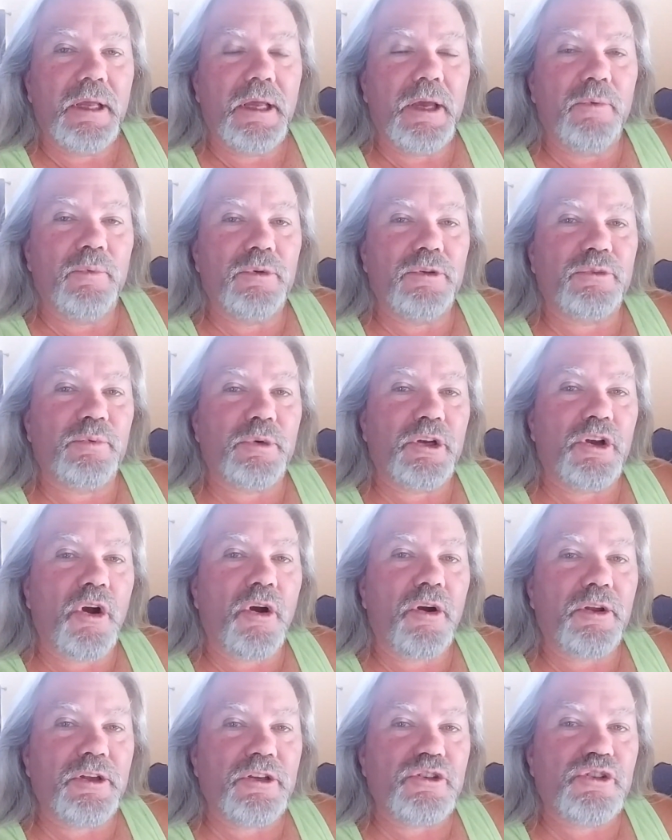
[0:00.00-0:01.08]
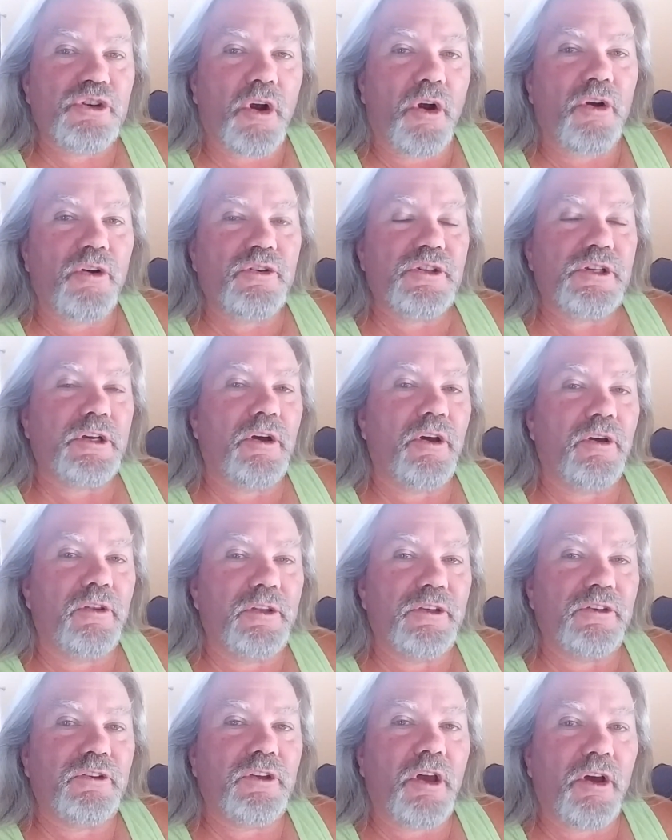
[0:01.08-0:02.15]
it was regarding charging on
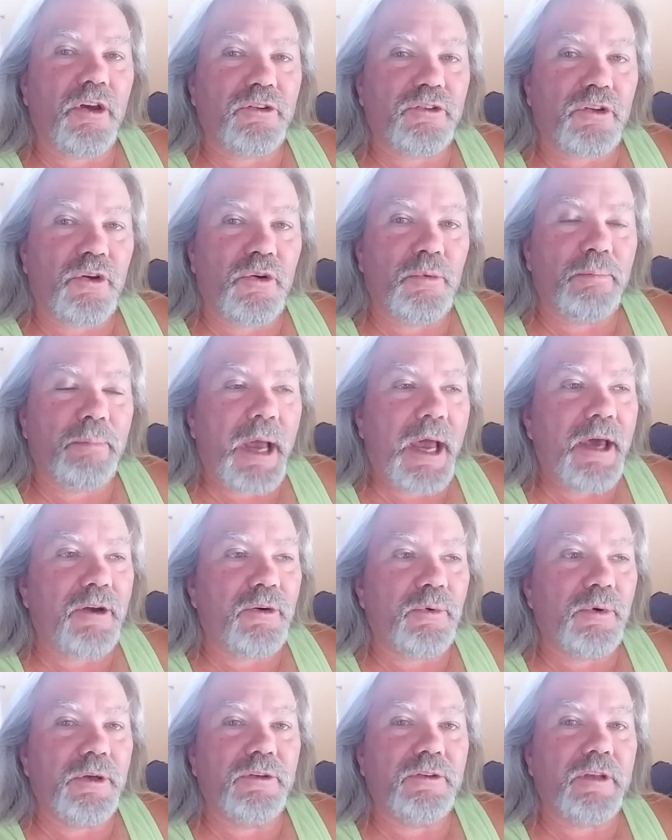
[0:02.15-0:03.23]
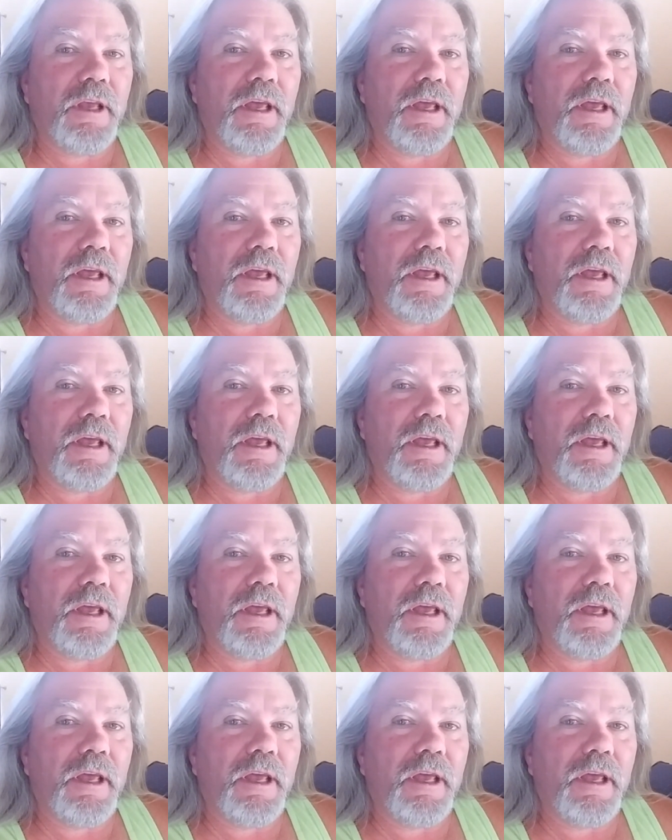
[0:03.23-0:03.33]
these Costco batteries.